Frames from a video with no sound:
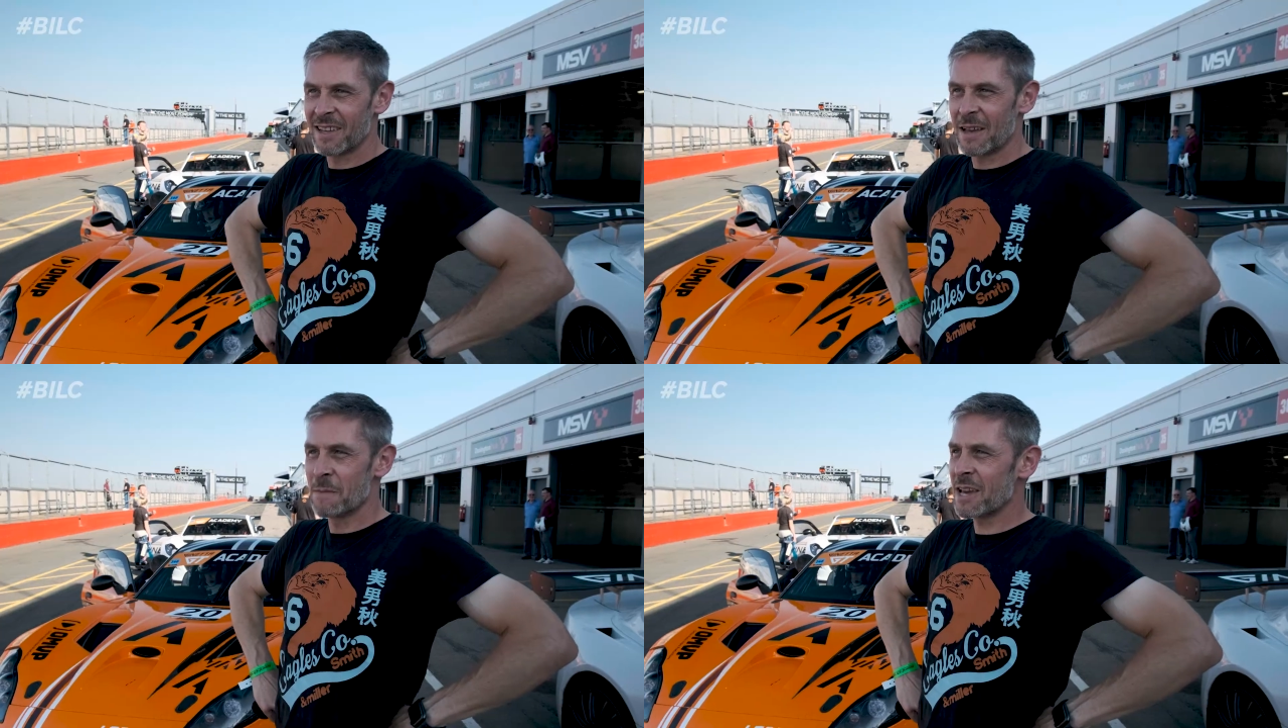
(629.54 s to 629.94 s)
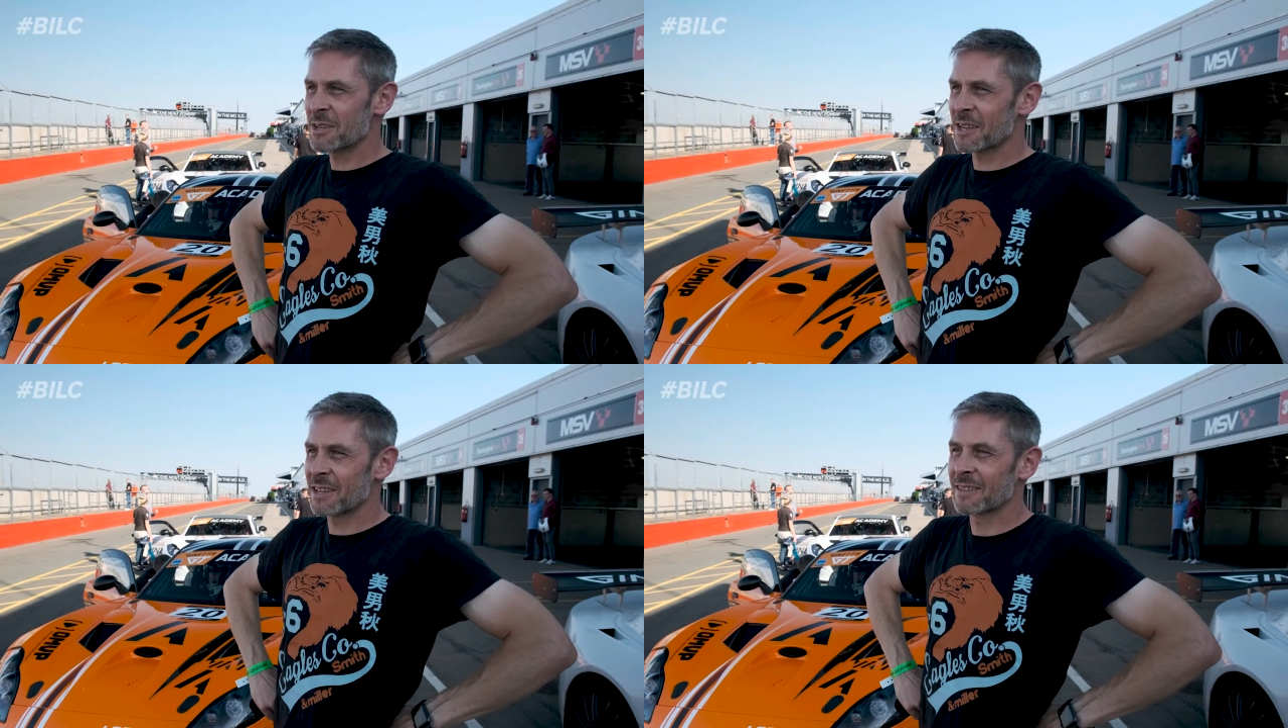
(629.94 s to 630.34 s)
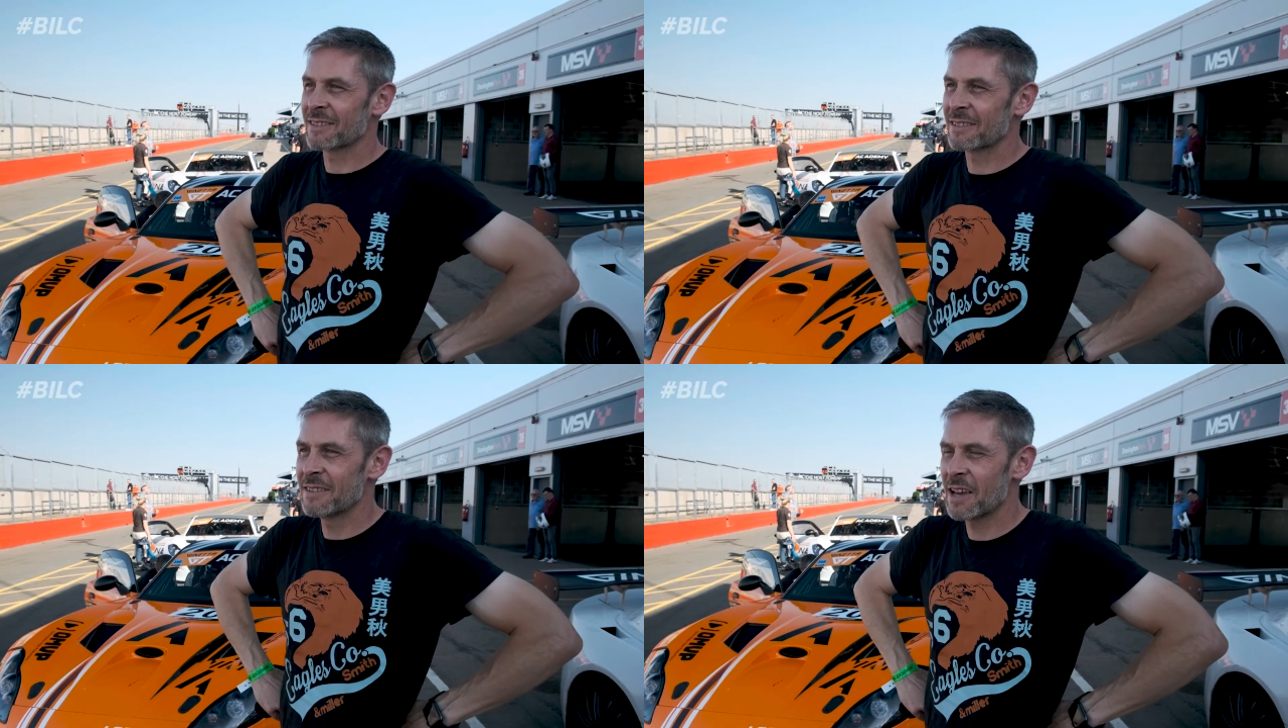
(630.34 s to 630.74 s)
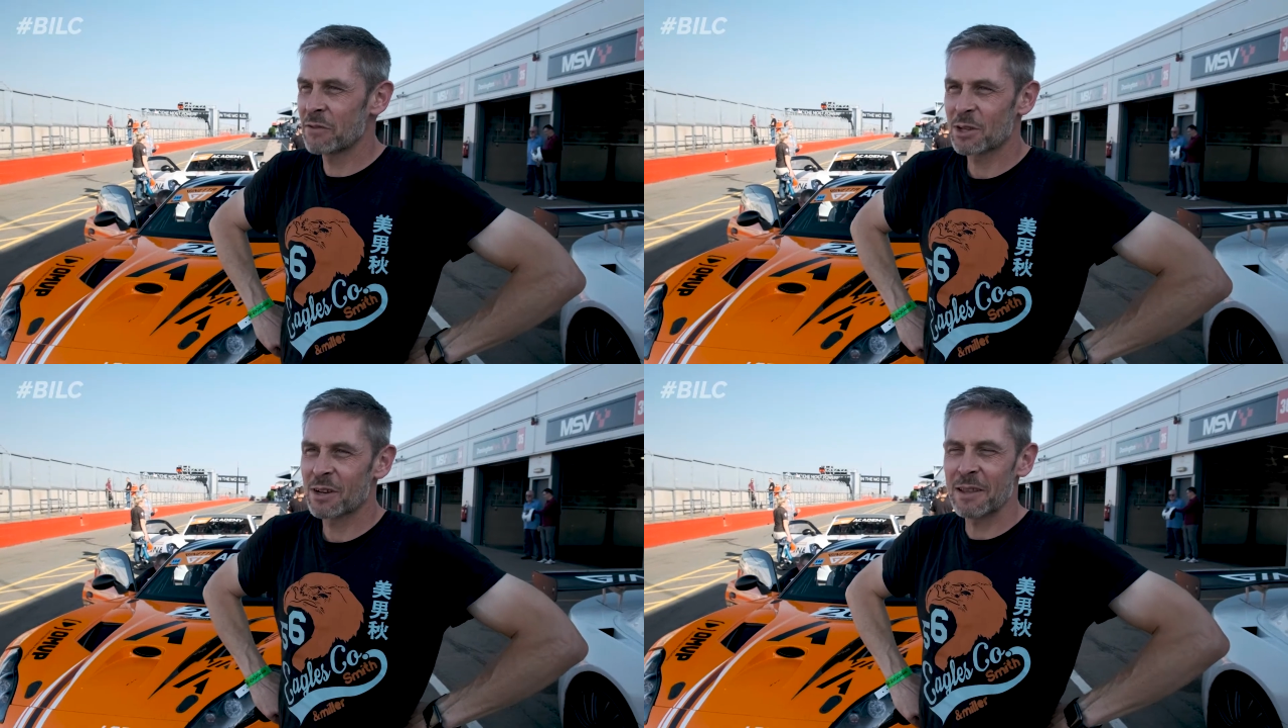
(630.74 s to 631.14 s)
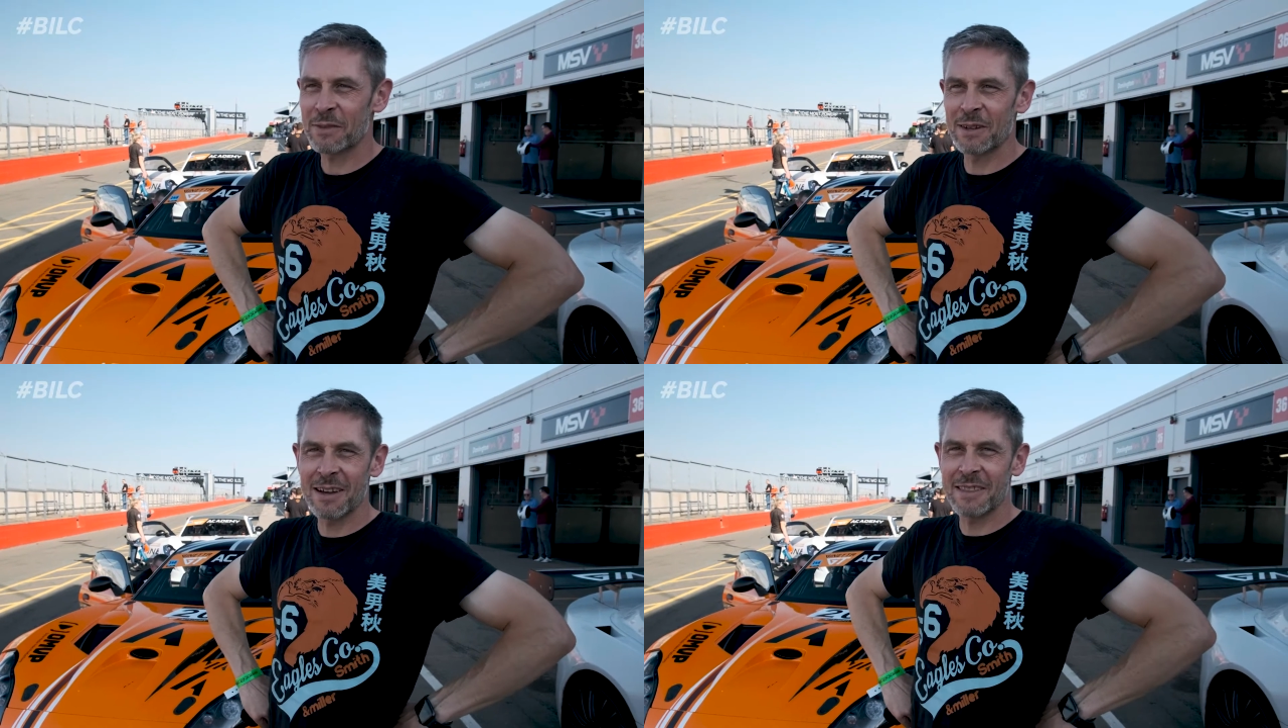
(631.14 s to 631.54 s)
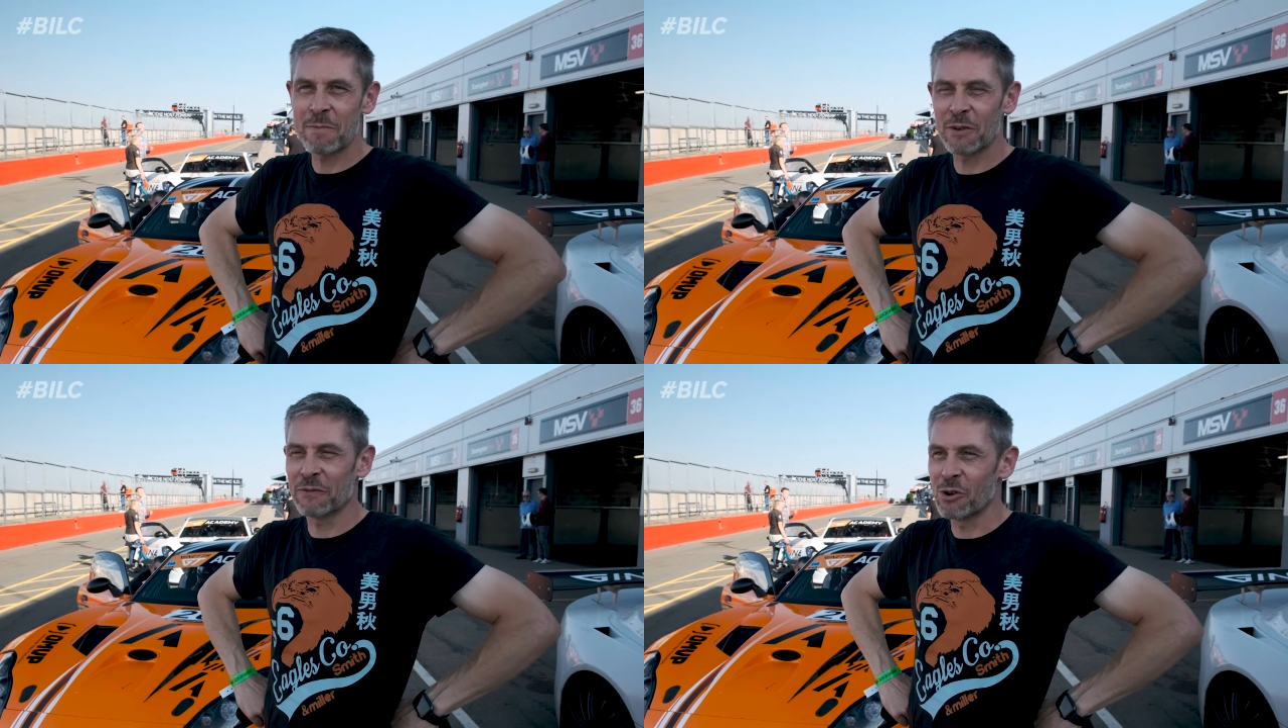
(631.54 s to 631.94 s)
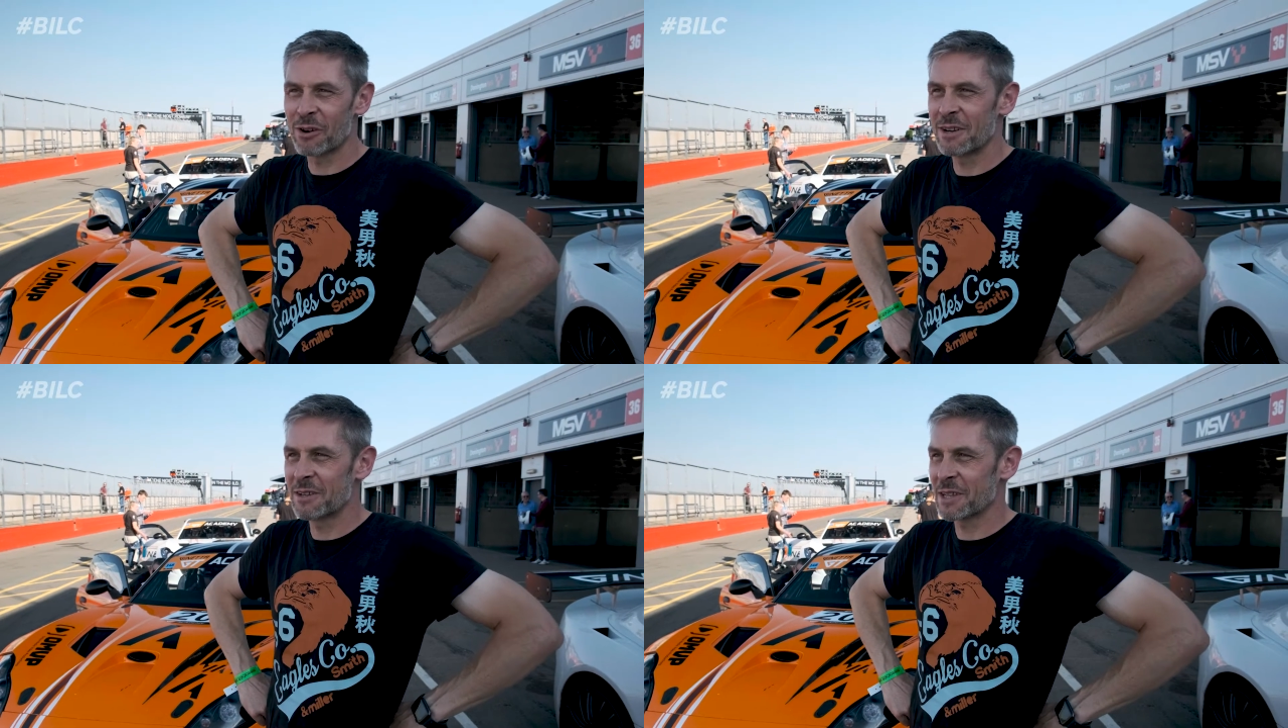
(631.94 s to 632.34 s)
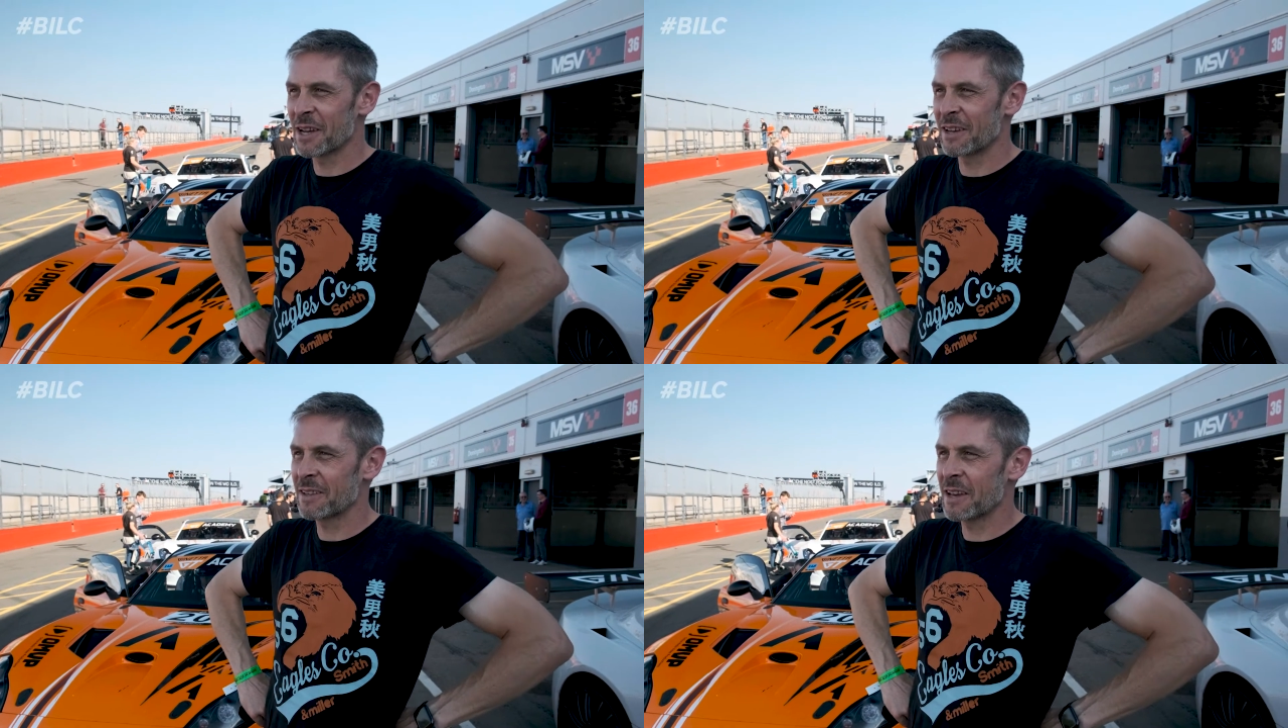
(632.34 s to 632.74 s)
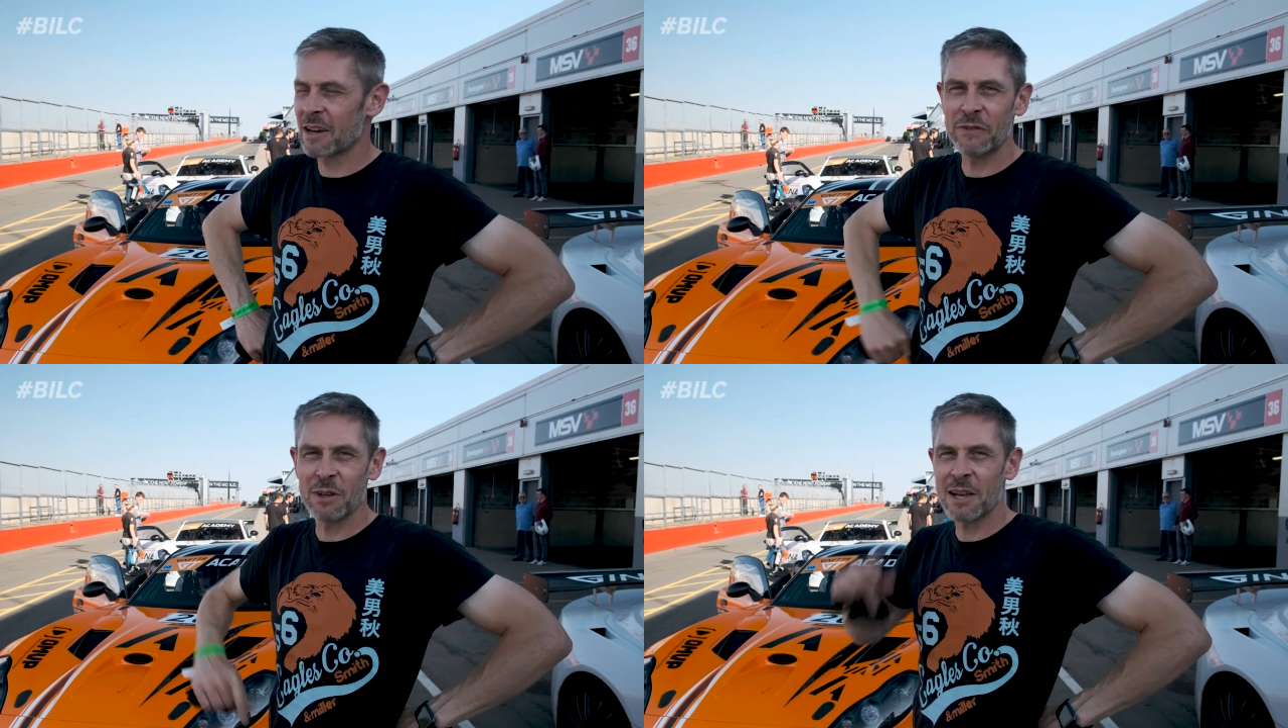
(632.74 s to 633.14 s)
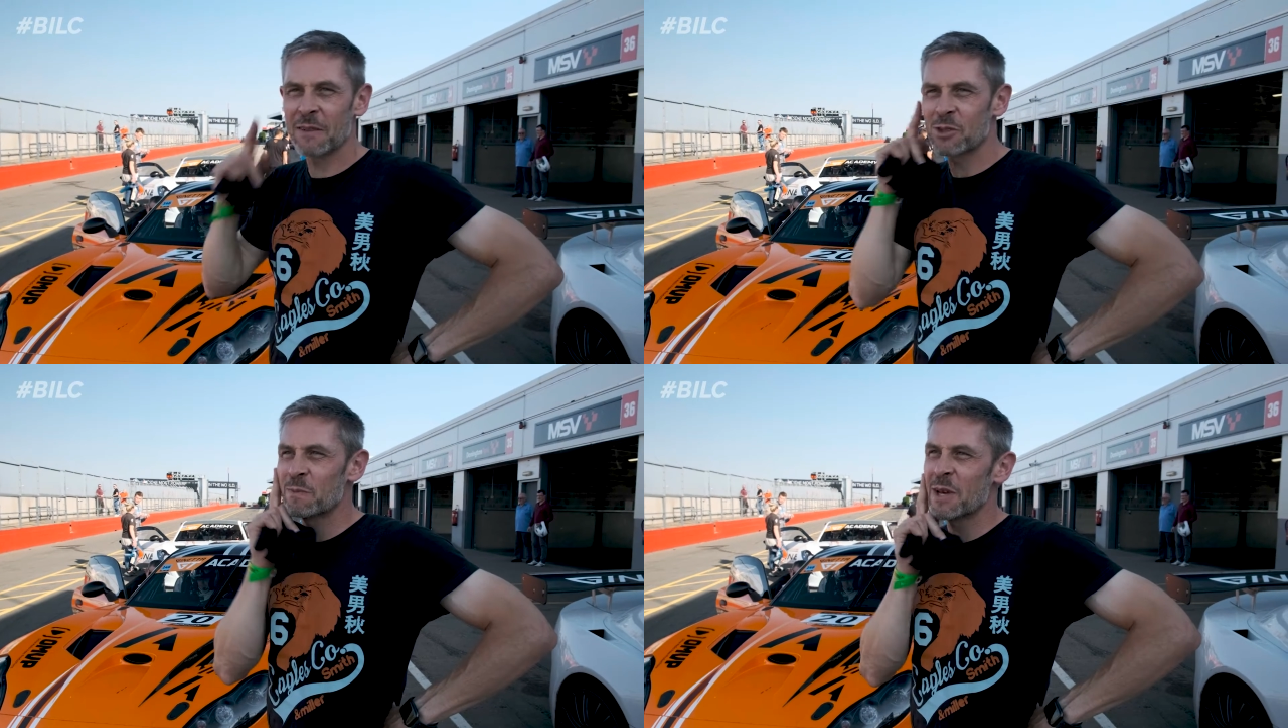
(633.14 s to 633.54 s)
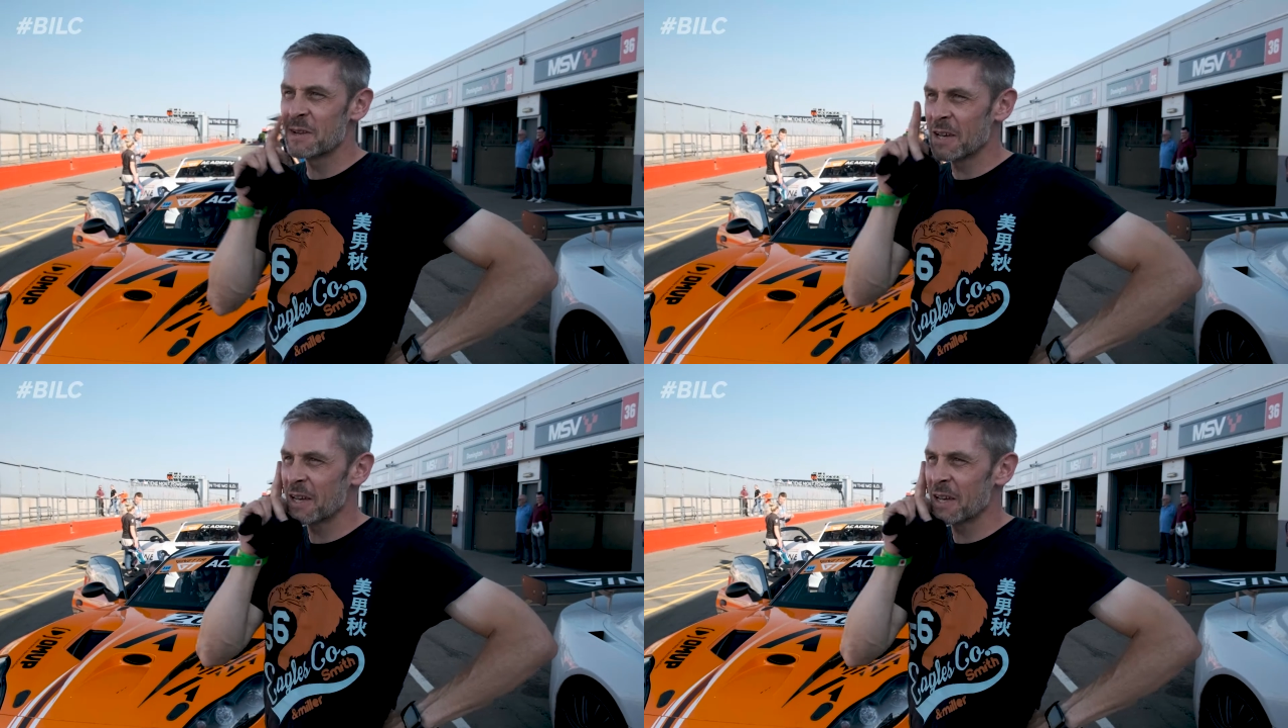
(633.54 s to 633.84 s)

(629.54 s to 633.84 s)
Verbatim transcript: Amazing, never done anything like that before, and yeah, I feel like I've just been